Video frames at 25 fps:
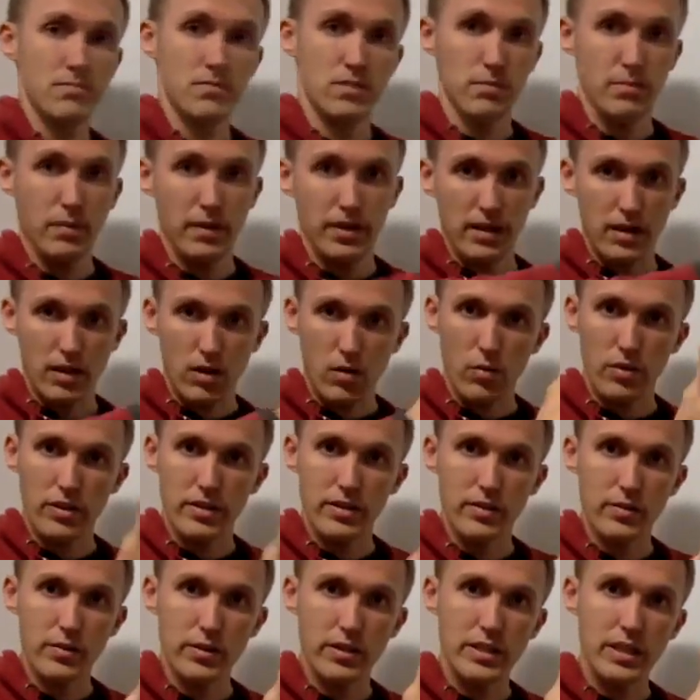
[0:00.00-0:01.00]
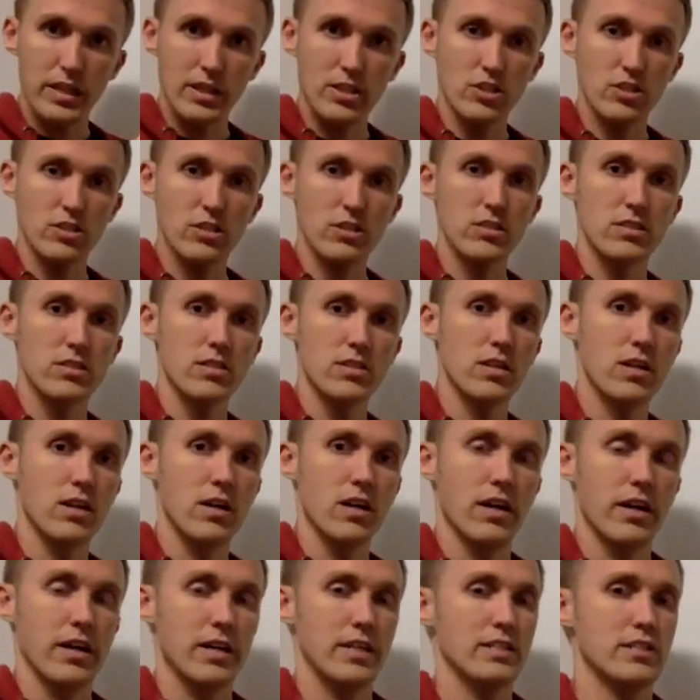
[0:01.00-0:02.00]
depending on what the orientation is.
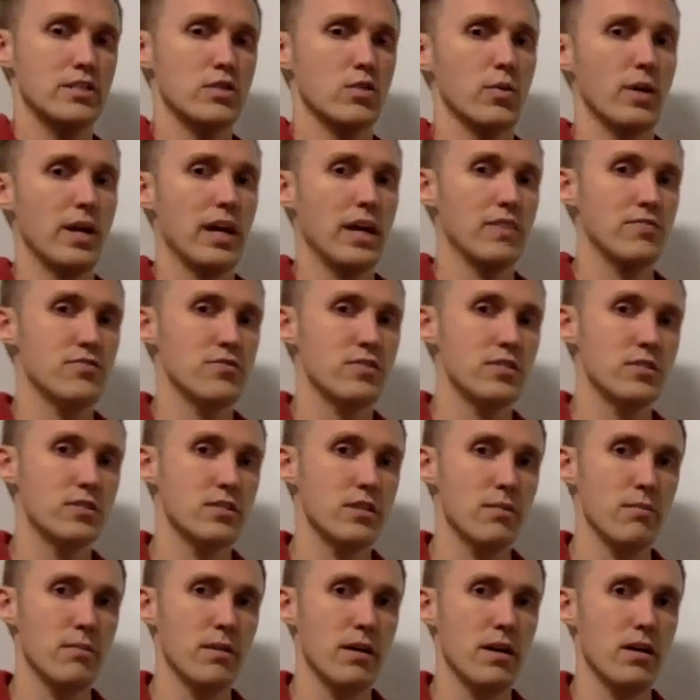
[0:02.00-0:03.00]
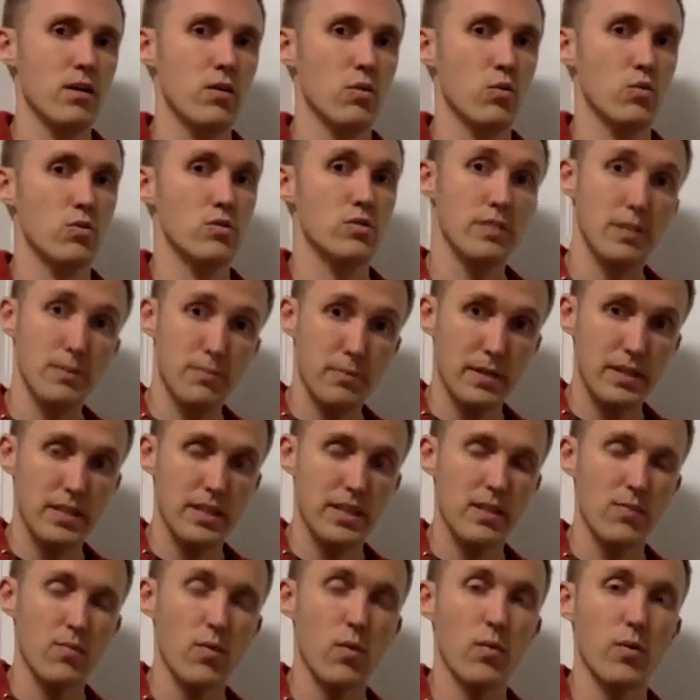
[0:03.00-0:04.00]
And so we have to somehow,
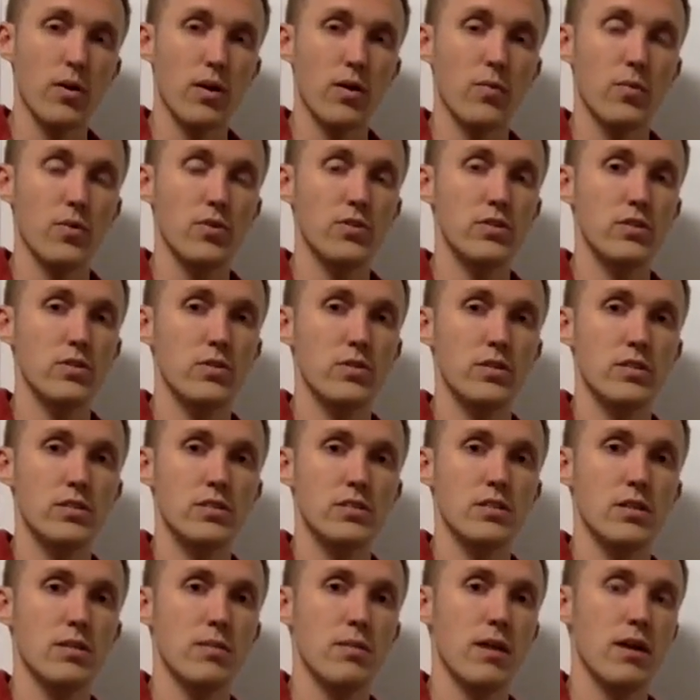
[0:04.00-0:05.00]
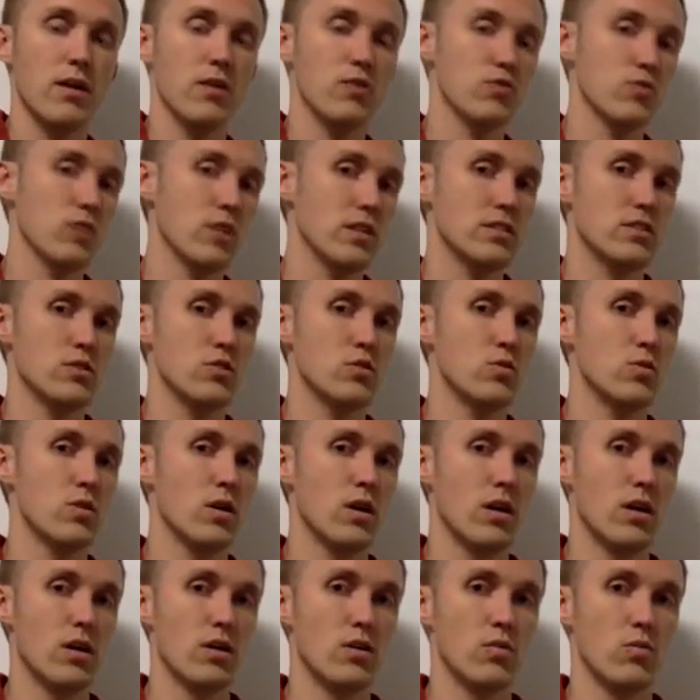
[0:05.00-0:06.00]
typically what we will do is somehow try to
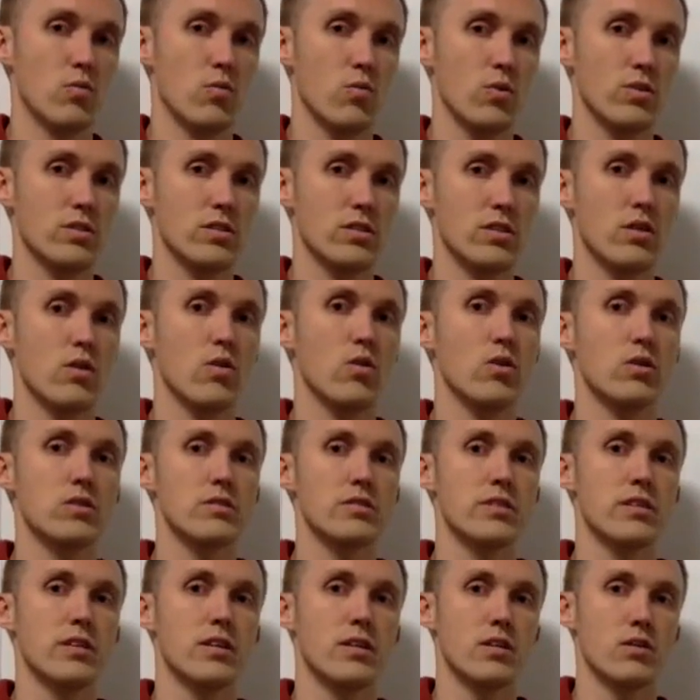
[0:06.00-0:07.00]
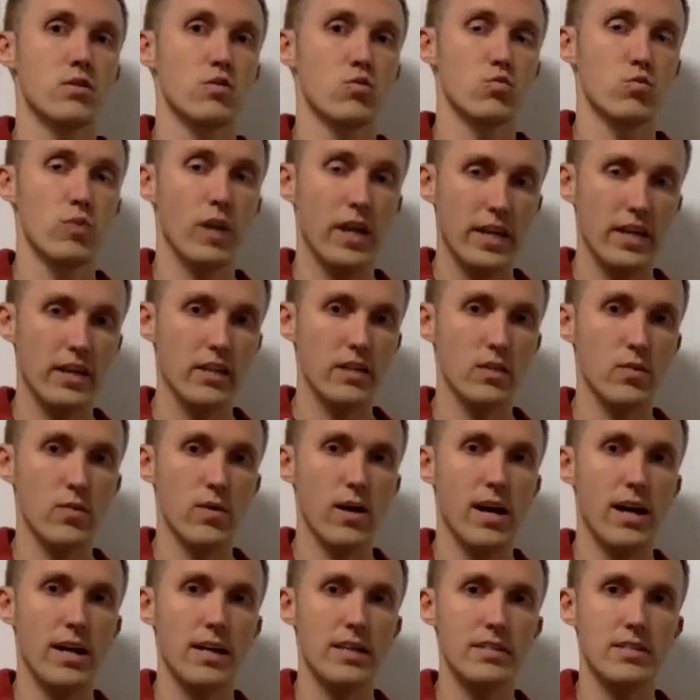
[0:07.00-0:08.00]
what's called
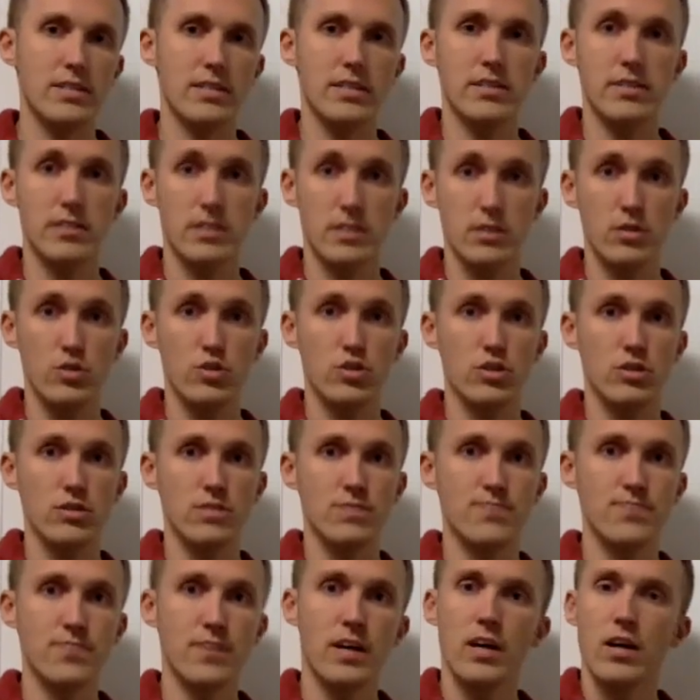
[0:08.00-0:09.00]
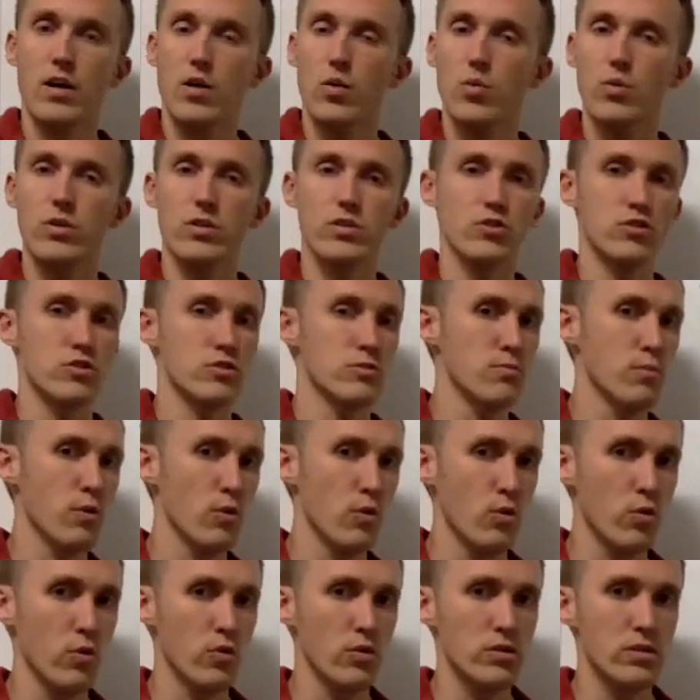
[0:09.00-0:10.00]
regularize the solution. We'll
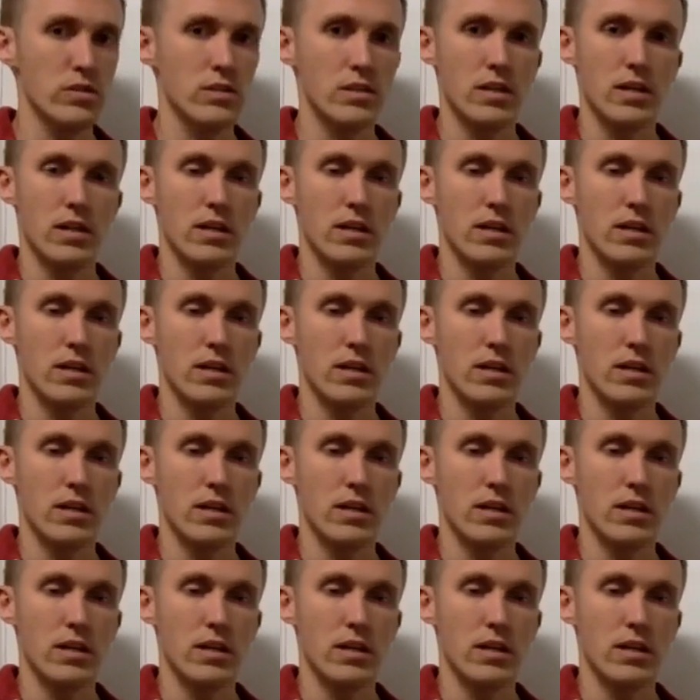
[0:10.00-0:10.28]
smooth,